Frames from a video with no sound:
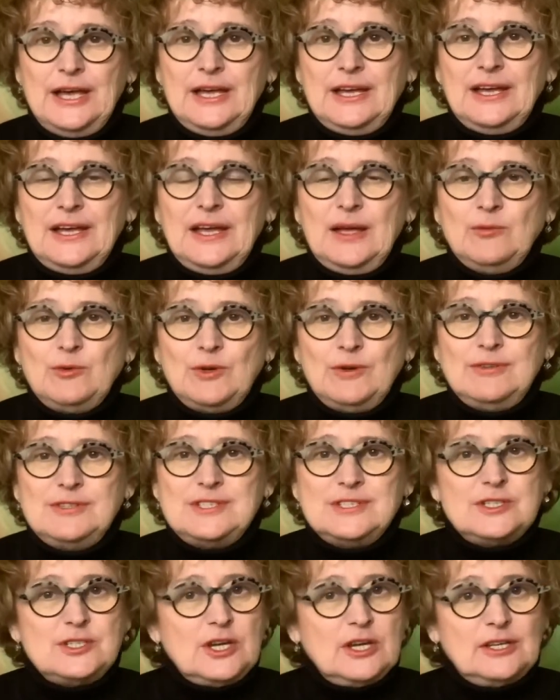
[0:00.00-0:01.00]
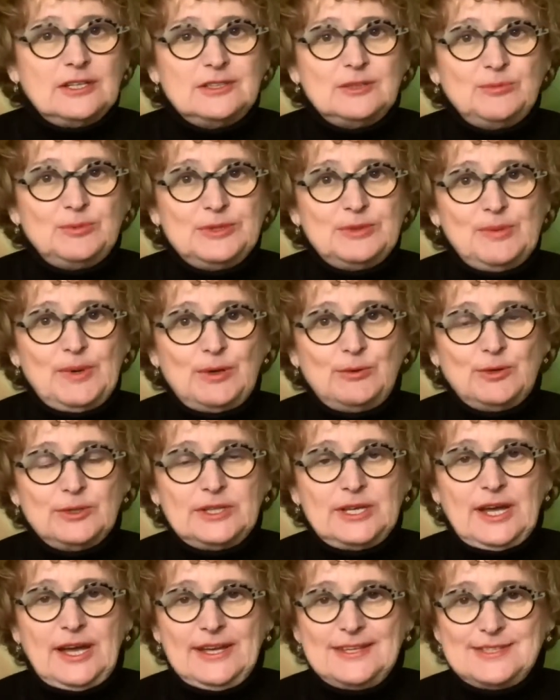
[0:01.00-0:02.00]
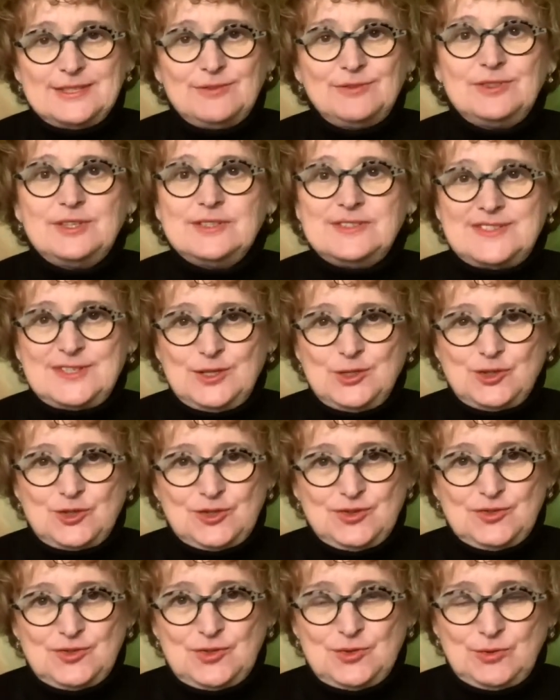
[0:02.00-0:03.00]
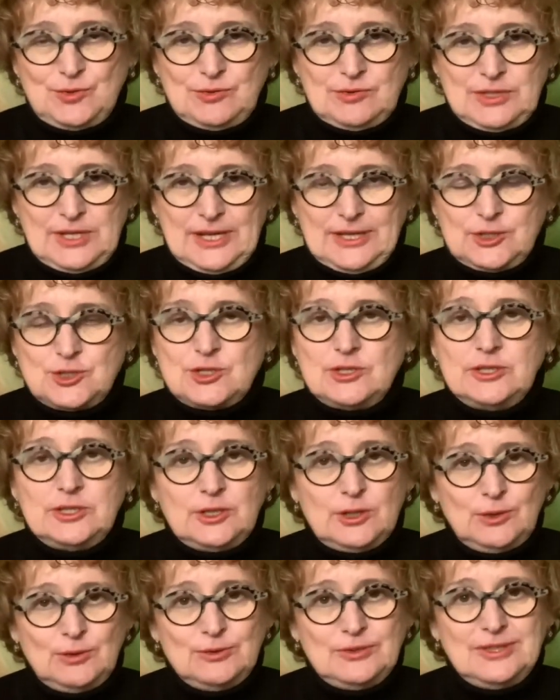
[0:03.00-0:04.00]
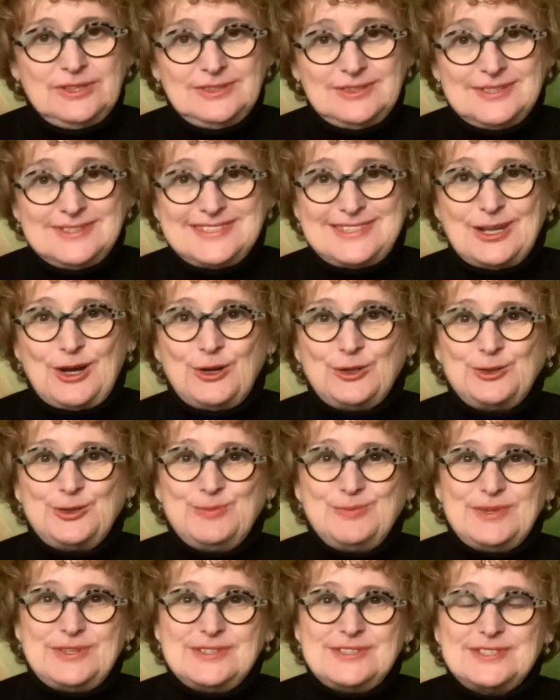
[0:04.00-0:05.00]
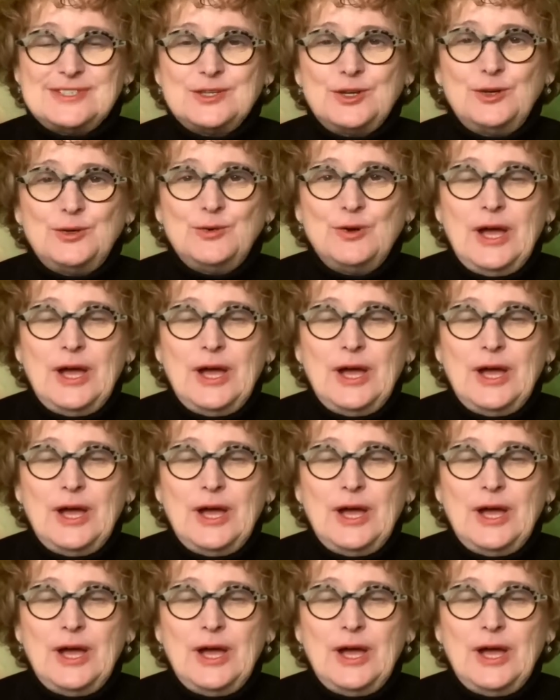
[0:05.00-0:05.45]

I'm going to talk a little bit about what kinds of decisions you could actually include in this document. So,